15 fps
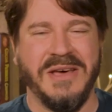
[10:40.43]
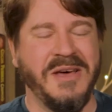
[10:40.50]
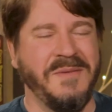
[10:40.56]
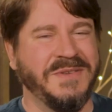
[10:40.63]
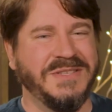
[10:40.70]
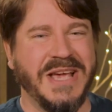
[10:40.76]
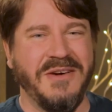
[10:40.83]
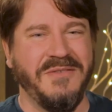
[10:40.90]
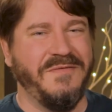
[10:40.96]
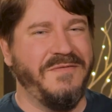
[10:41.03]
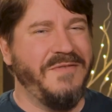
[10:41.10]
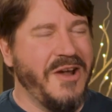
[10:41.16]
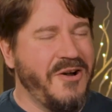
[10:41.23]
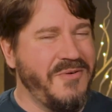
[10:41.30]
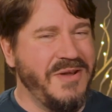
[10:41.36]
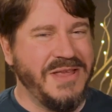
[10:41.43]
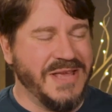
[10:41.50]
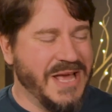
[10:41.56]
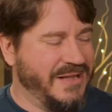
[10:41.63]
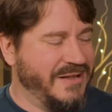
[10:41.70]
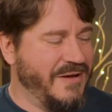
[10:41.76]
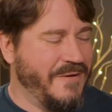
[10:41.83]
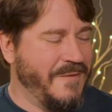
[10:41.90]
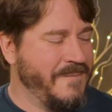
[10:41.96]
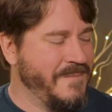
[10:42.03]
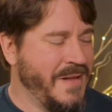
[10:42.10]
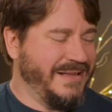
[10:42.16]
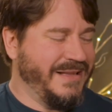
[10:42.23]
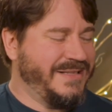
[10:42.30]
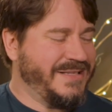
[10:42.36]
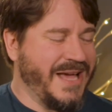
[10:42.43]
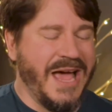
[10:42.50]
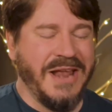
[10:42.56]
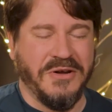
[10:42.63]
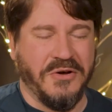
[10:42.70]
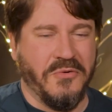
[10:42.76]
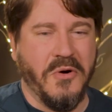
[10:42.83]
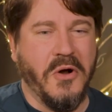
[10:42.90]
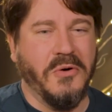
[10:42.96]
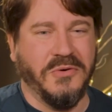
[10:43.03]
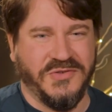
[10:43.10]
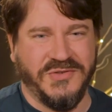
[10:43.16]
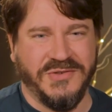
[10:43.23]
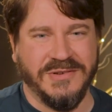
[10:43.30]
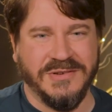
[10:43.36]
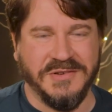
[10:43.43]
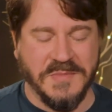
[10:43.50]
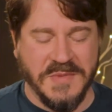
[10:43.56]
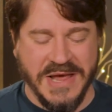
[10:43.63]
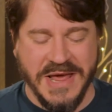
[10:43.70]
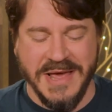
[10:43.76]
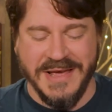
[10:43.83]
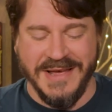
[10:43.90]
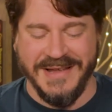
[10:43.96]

comes out very yellow. It's kind of gross to me.